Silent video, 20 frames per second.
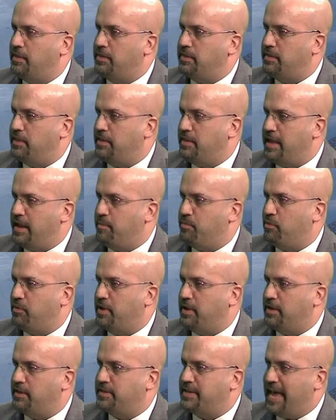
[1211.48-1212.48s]

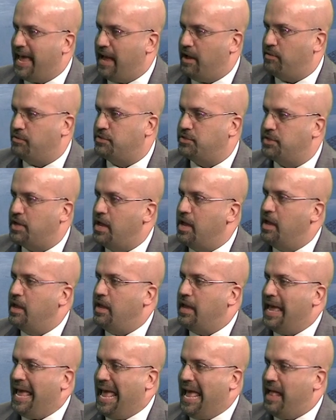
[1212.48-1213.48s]
neighboring towns
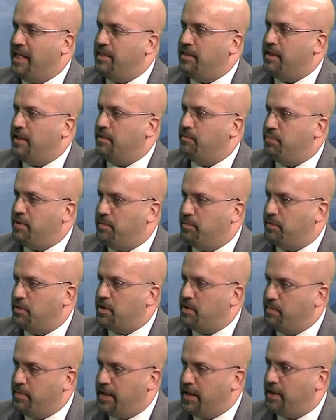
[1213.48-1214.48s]
and people
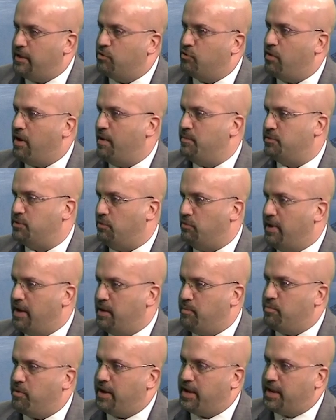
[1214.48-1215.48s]
committing crimes
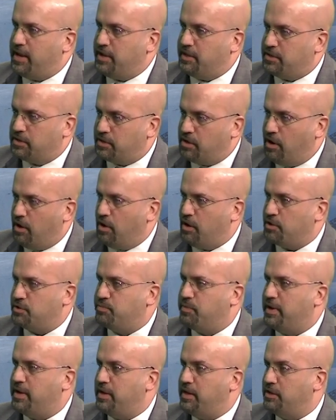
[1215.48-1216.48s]
already, breaking into cars,
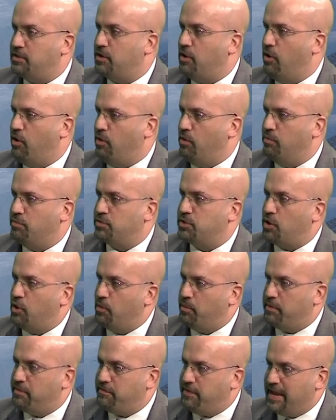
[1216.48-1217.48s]
breaking into homes,
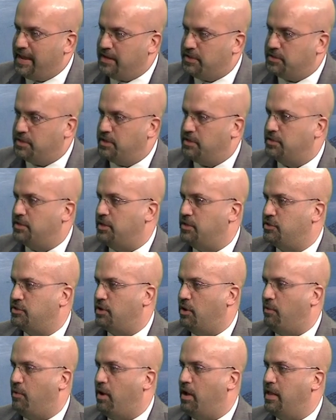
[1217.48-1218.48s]
home invasions, and
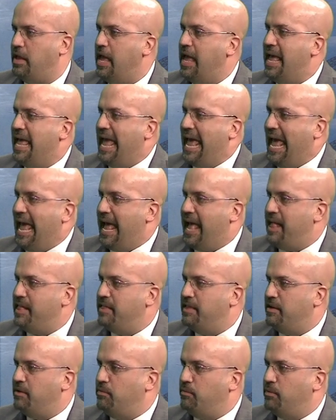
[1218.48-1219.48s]
so on.
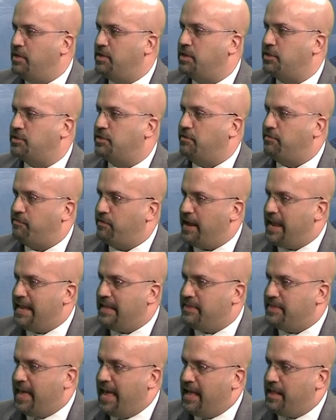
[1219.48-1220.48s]
And we're just
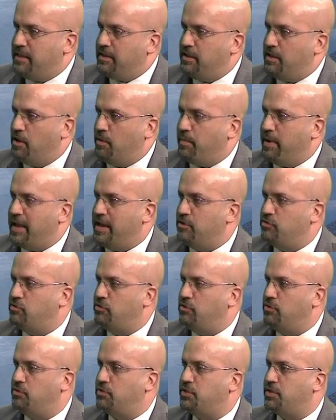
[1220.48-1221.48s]
afraid that, by
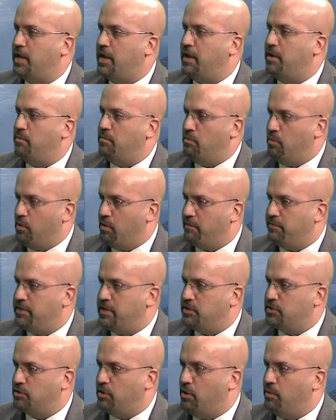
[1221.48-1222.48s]
introducing more of
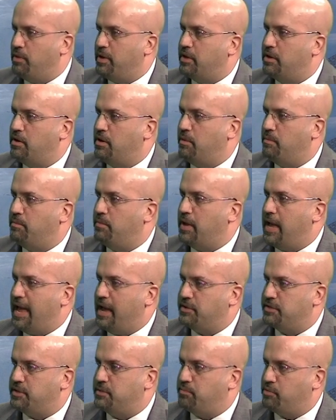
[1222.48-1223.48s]
these low-income
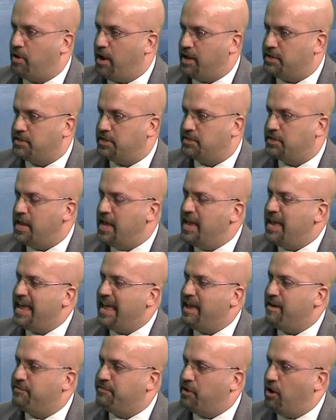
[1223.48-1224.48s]
housing projects,
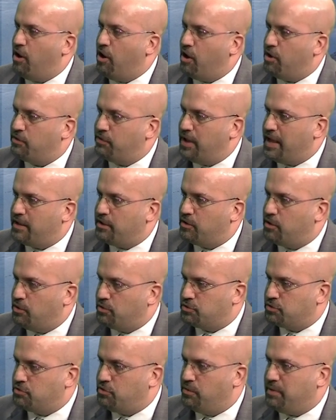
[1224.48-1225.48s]
if the Heartland
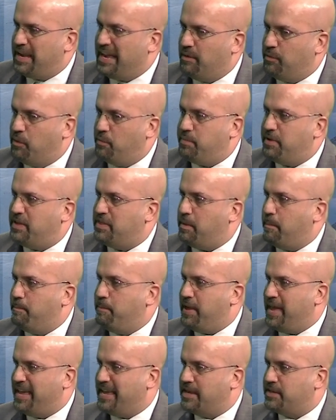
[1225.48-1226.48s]
goes through, it would be the
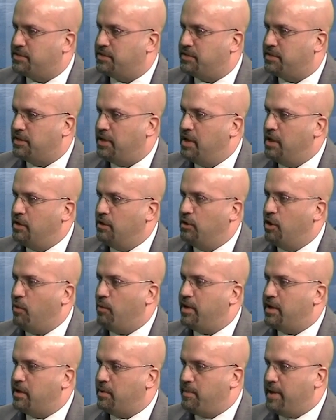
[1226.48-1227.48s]
biggest
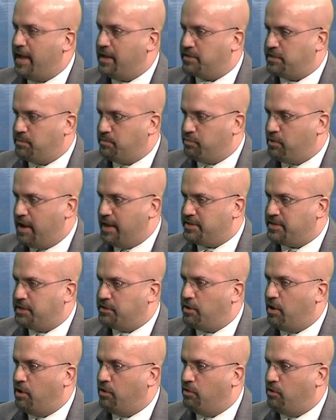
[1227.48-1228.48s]
low-income housing
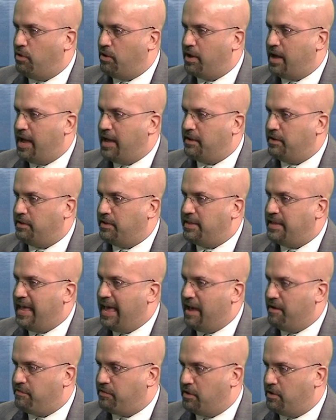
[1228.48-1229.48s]
project on Long Island
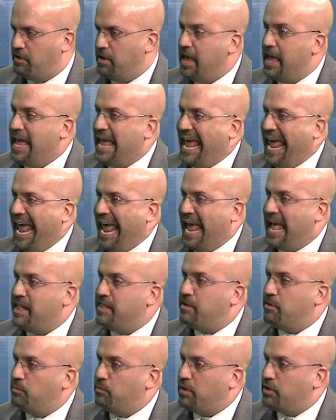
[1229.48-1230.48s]
ever.
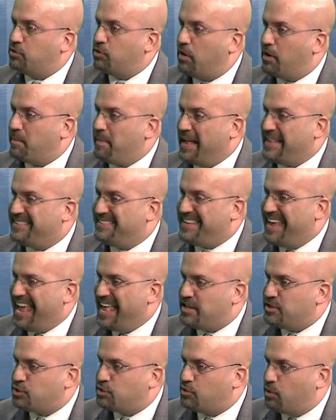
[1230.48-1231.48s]
And we're talking about
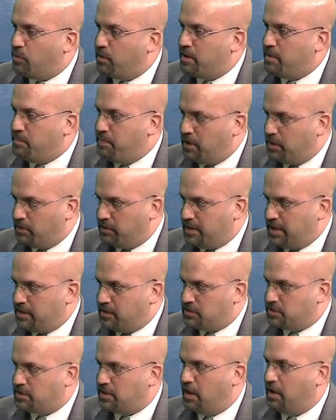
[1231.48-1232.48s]
10-story
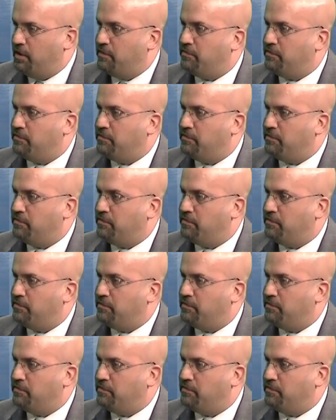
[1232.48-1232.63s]
buildings of